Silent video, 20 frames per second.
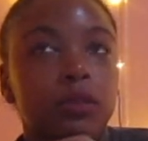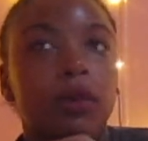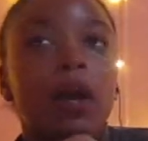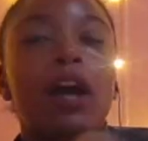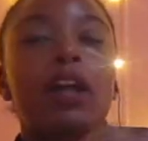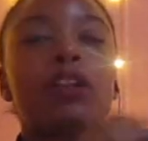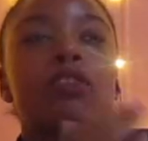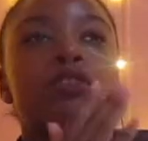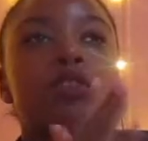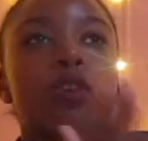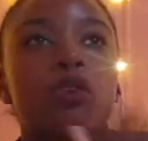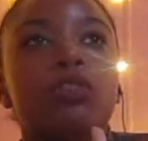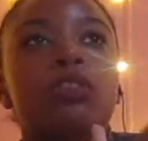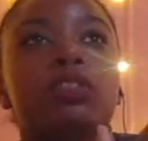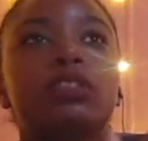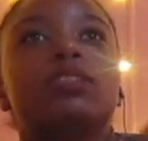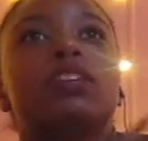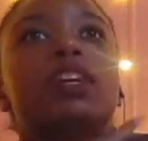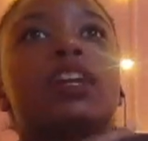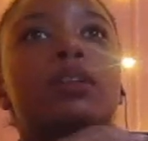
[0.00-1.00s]
I know
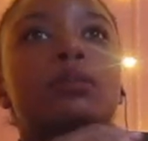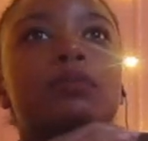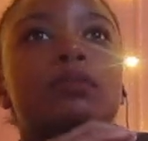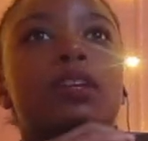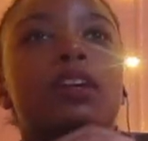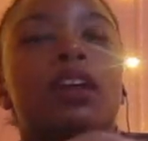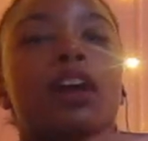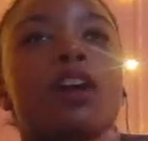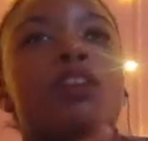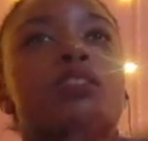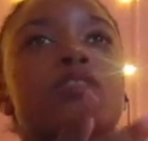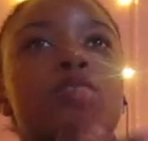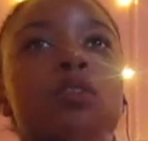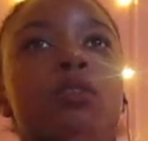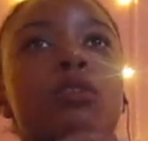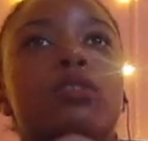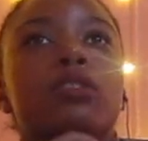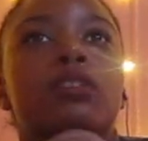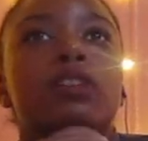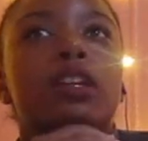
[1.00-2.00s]
their names. Like, I
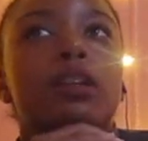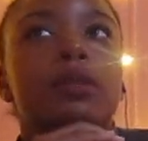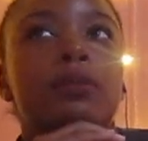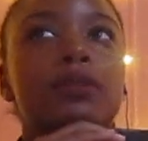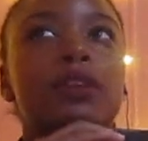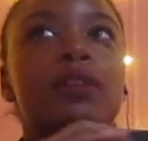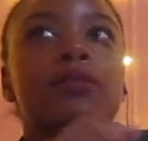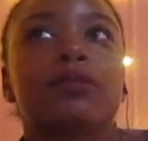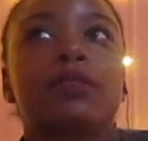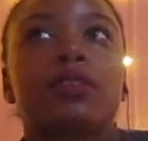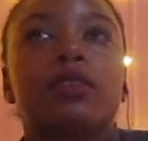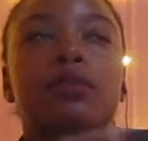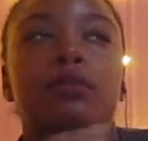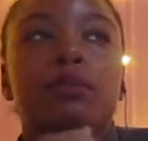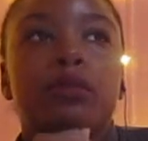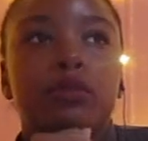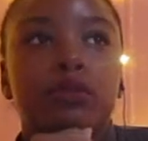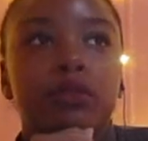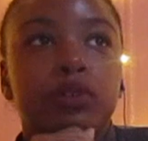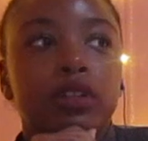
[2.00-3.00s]
know their names. I've said
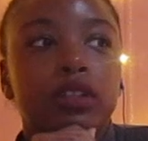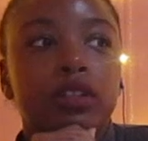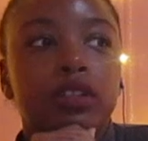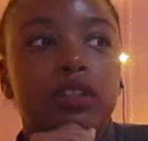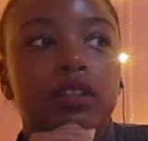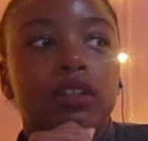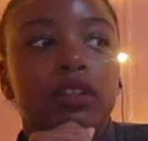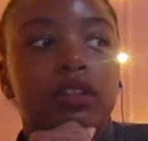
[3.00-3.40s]
them before.